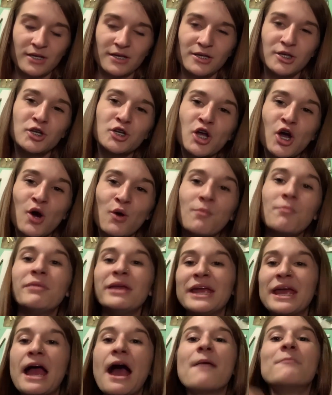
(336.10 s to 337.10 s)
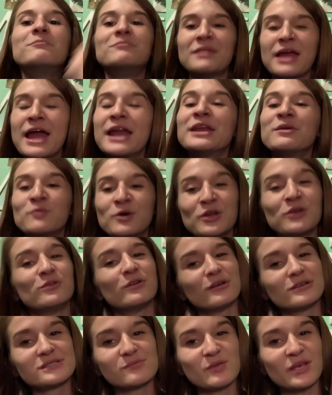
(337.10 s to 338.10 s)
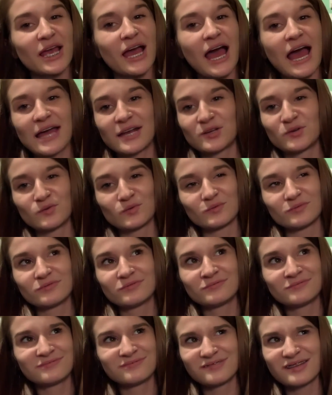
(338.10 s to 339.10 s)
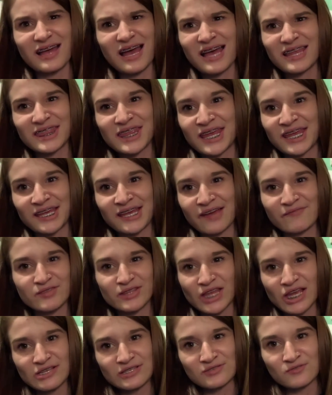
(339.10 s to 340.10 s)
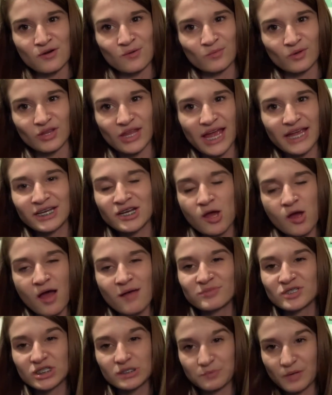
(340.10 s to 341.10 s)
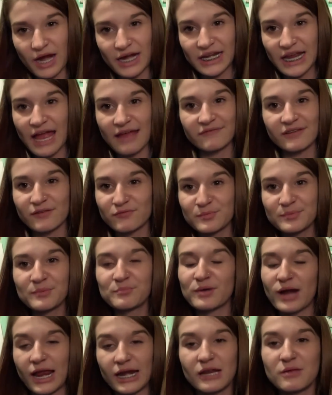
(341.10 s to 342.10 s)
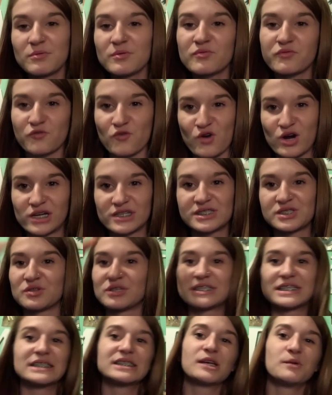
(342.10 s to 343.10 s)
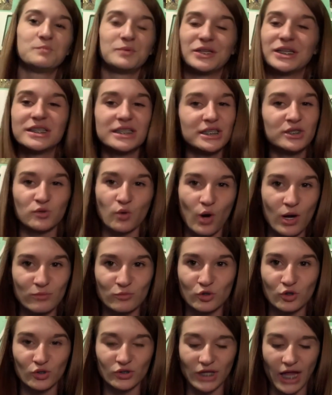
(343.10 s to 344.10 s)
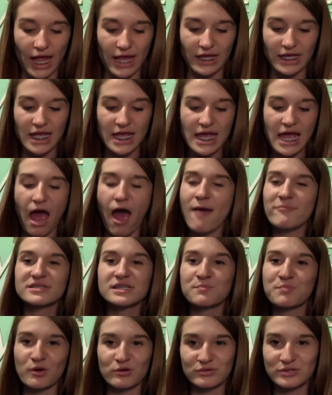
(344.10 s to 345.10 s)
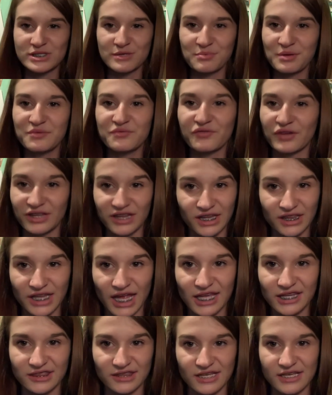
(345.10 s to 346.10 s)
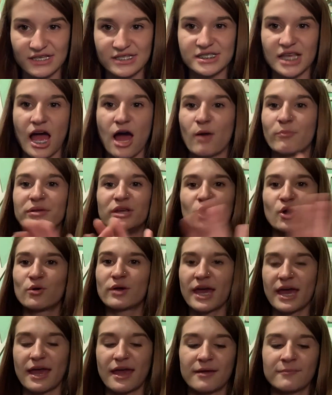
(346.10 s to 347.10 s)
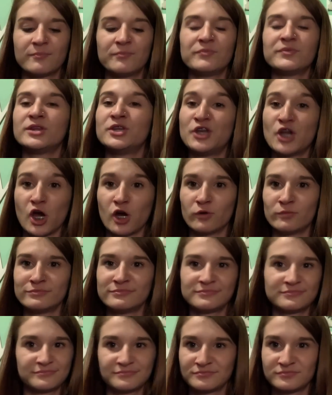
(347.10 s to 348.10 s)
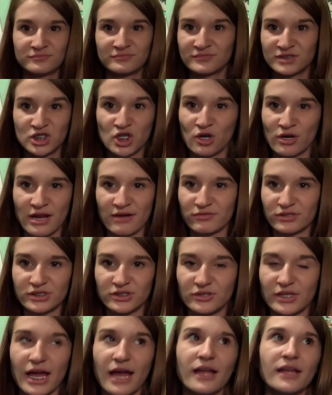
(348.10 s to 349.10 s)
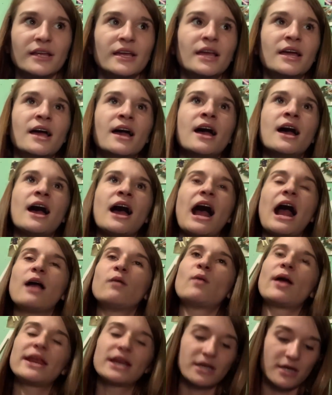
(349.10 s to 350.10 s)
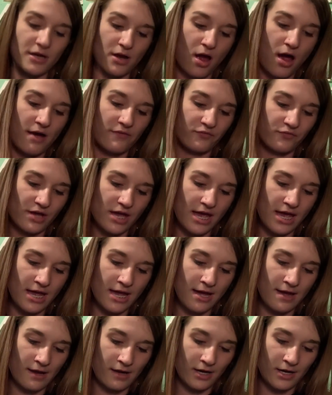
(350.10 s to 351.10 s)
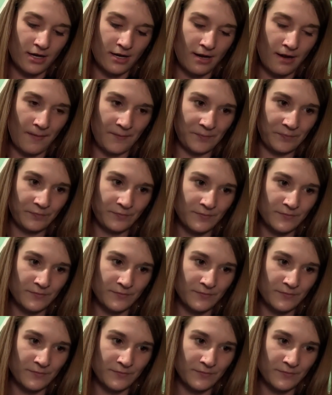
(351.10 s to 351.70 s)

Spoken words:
you know, anyone who knows me, I think everything's normal. Like, no, I'm just pregnant. I've never been pregnant before, so this is completely normal. Like, I'm supposed to be feeling like this. I'll be okay. No, don't ever do that. I waited it off, and